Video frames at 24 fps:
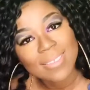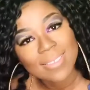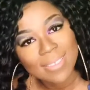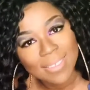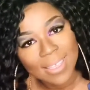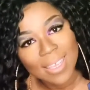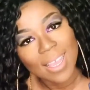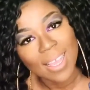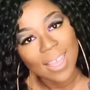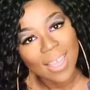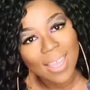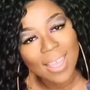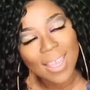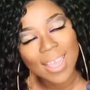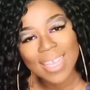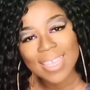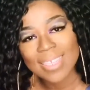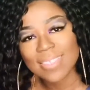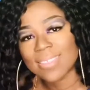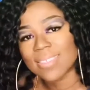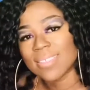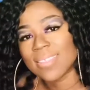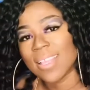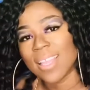tea
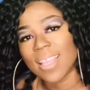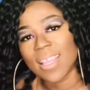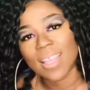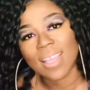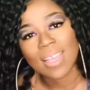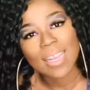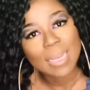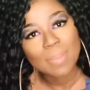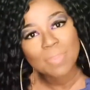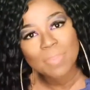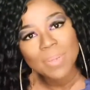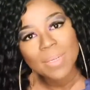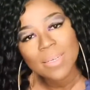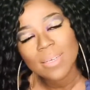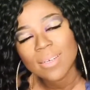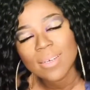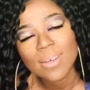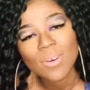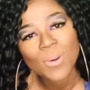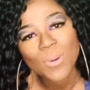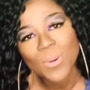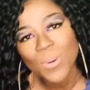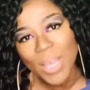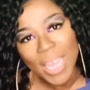is the Clipper
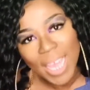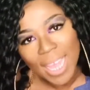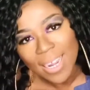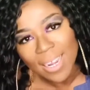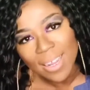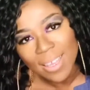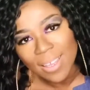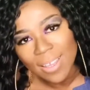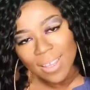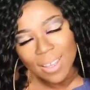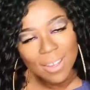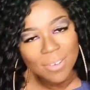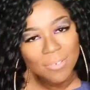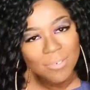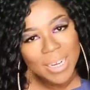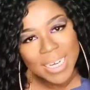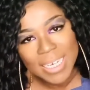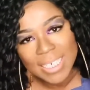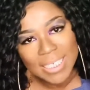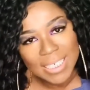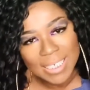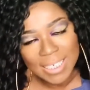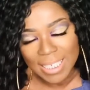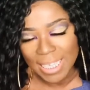organic
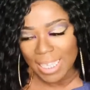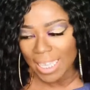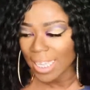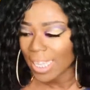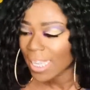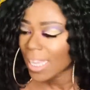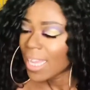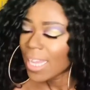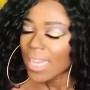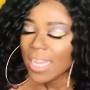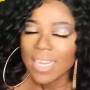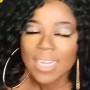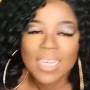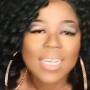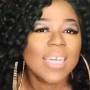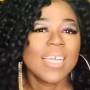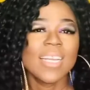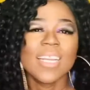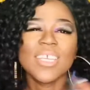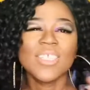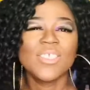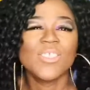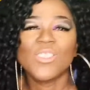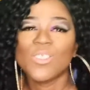green tea, and
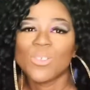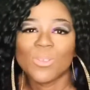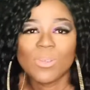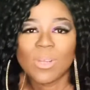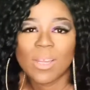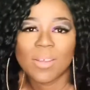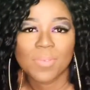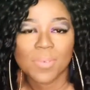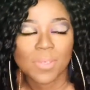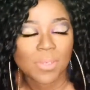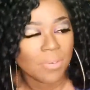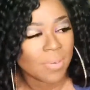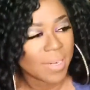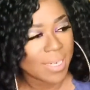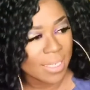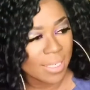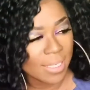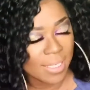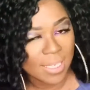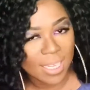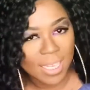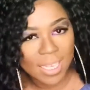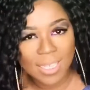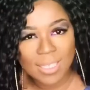I do love a green
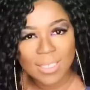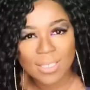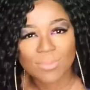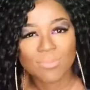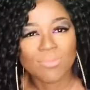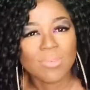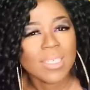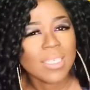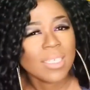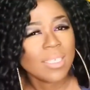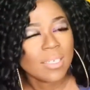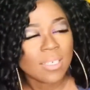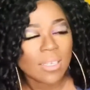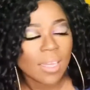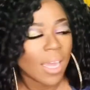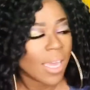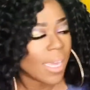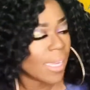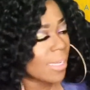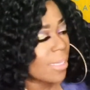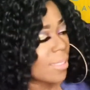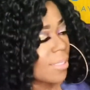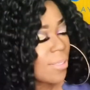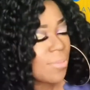tea. It's really
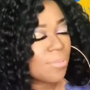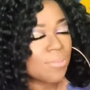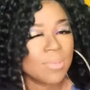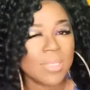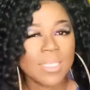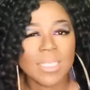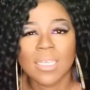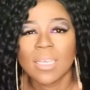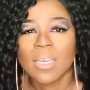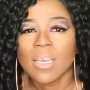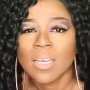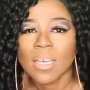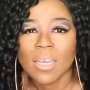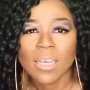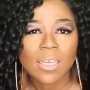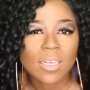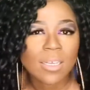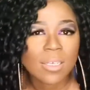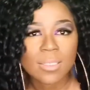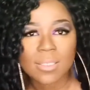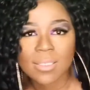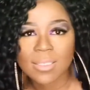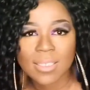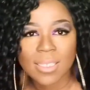light, it's really a
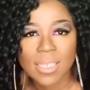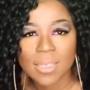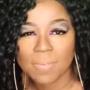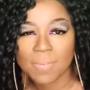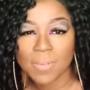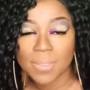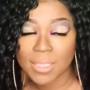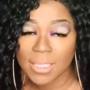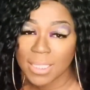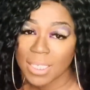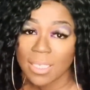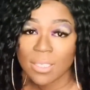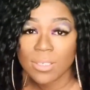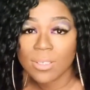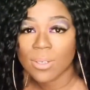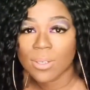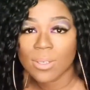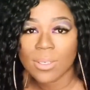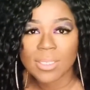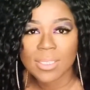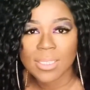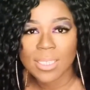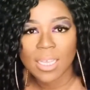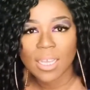good tea for
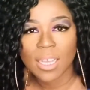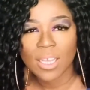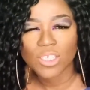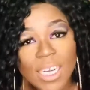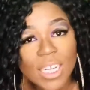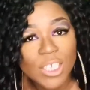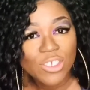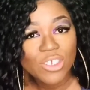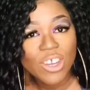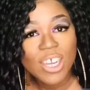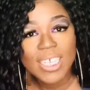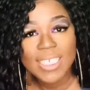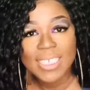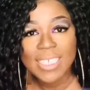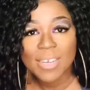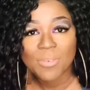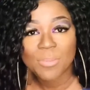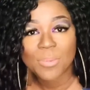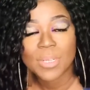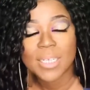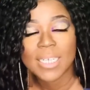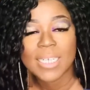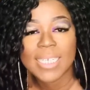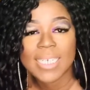detoxing. I try to have
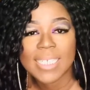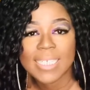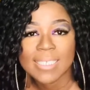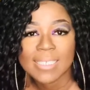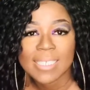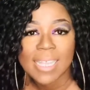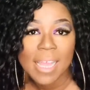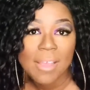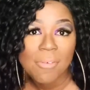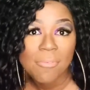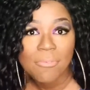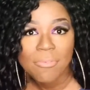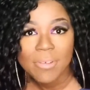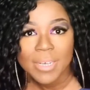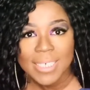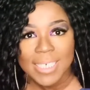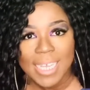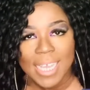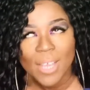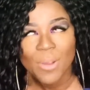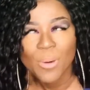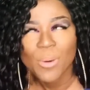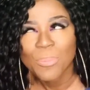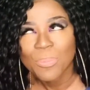one at least every
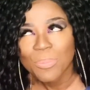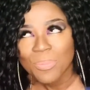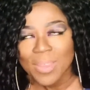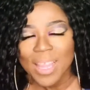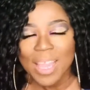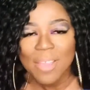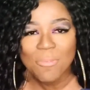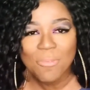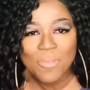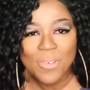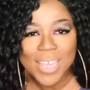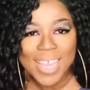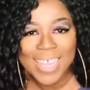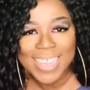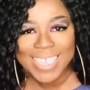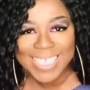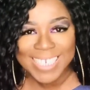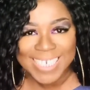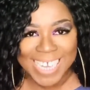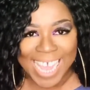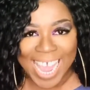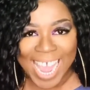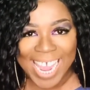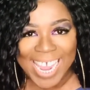day or every other
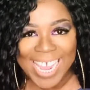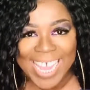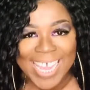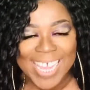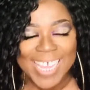day.